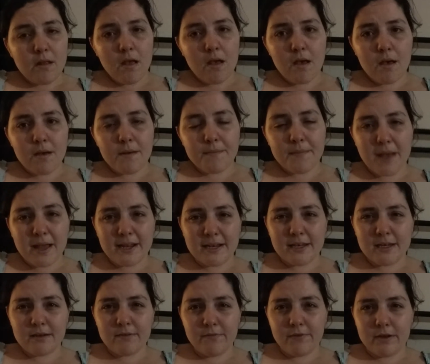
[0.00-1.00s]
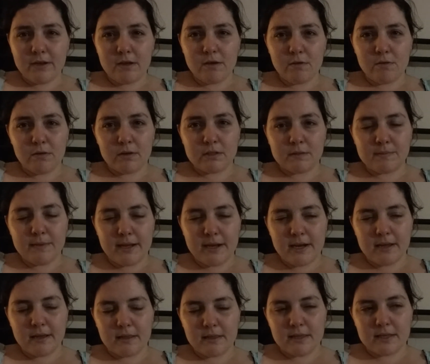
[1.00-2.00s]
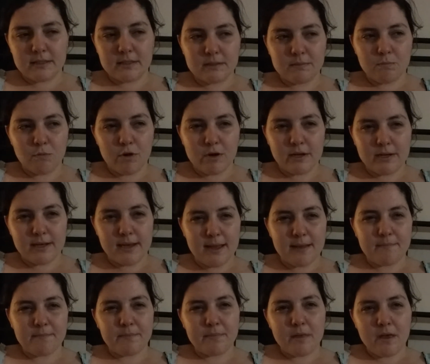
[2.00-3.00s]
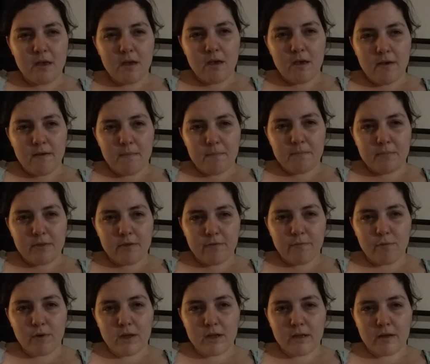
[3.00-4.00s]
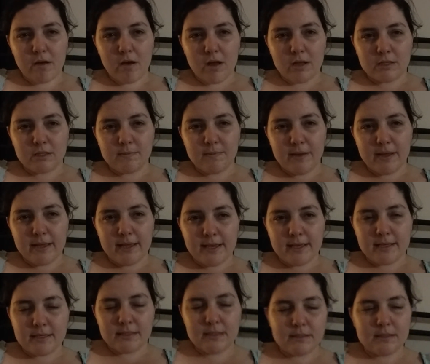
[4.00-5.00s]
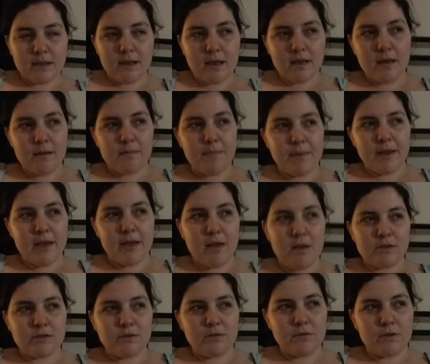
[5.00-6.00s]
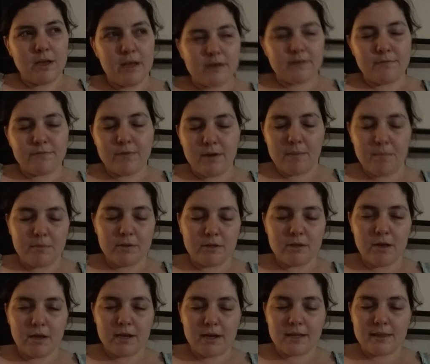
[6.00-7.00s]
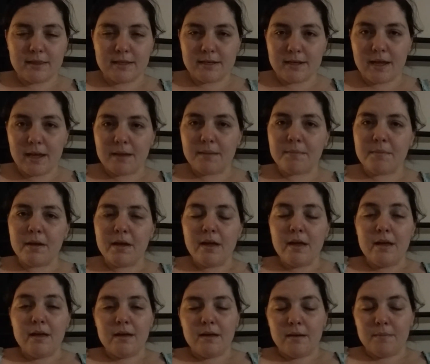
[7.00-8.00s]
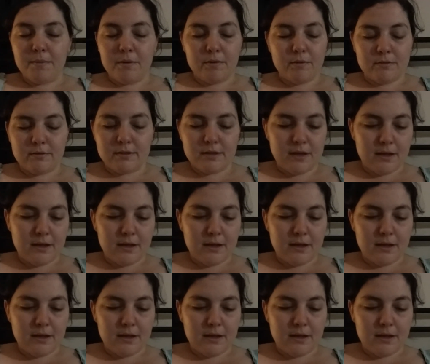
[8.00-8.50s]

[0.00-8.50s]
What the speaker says: I did a video explaining this more in depth of what a hotspot is, but I also kind of rambled on at the time about